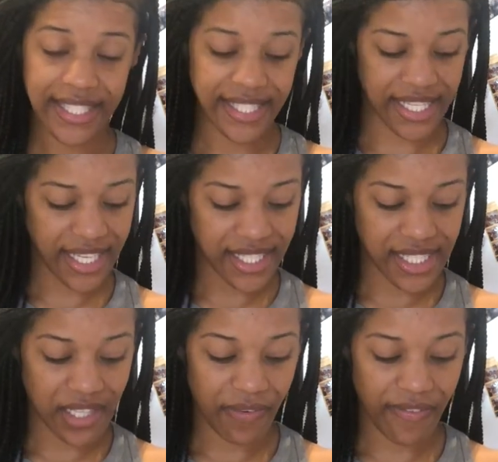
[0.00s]
6,
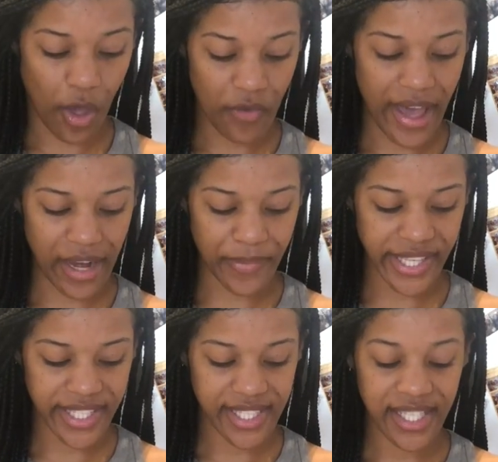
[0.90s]
flow
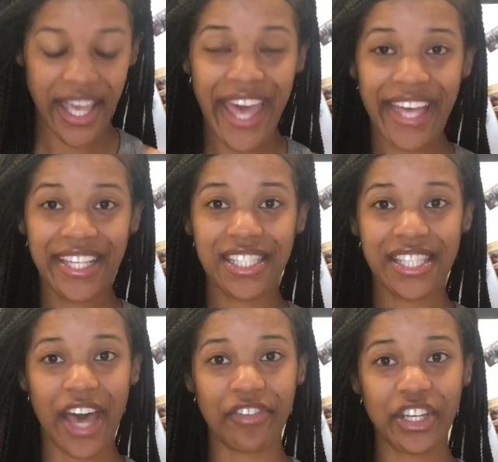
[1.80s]
vitamins.
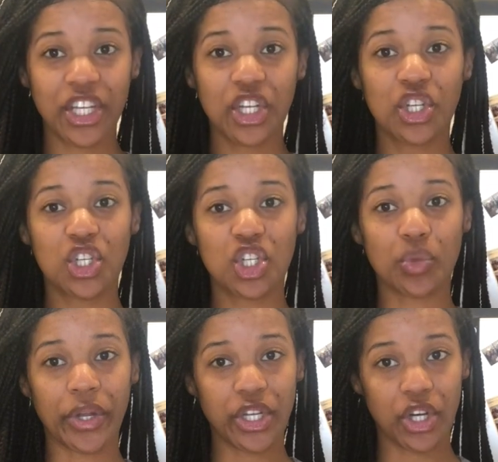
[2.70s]
7,
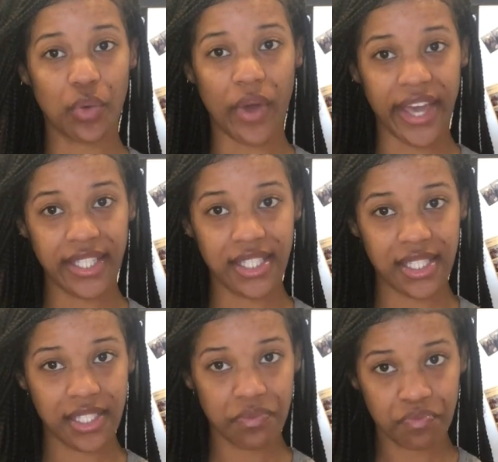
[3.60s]
shrink your waist.
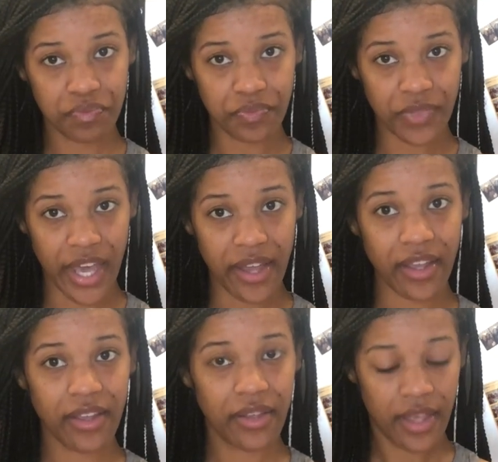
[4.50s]
Okay.
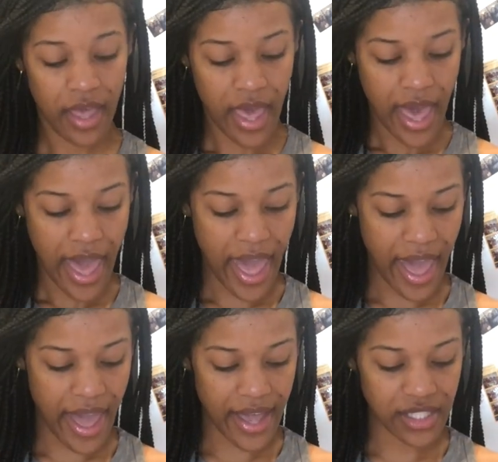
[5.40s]

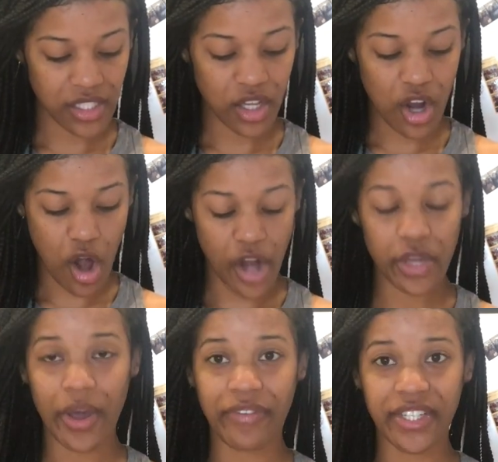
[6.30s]
8,
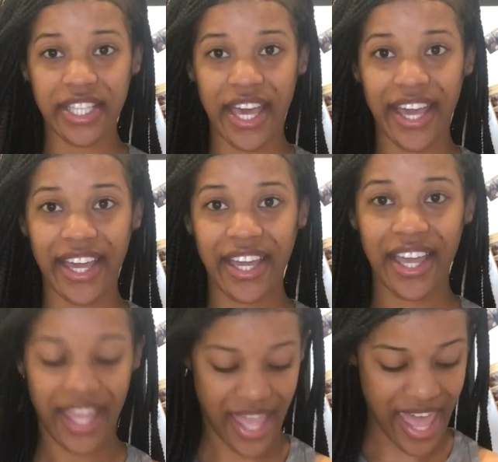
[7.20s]
cardio every day.
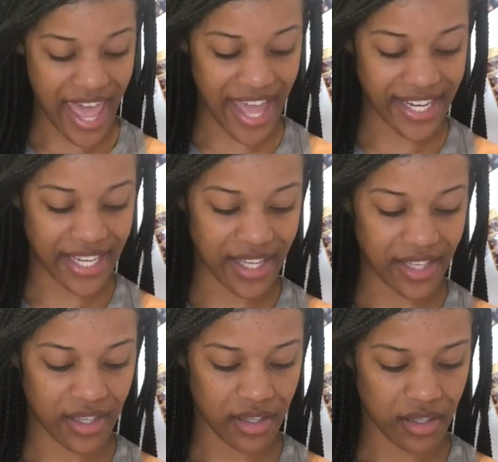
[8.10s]
And
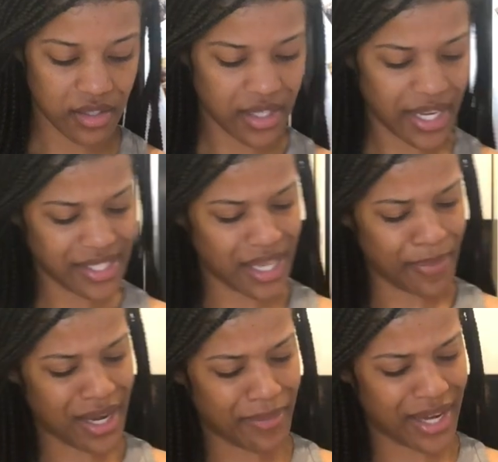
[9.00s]
did I skip
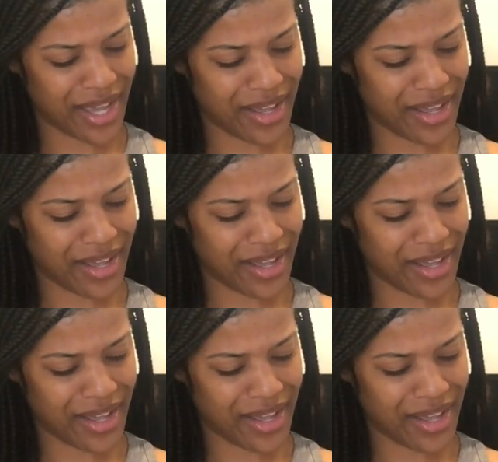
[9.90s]
a number 9?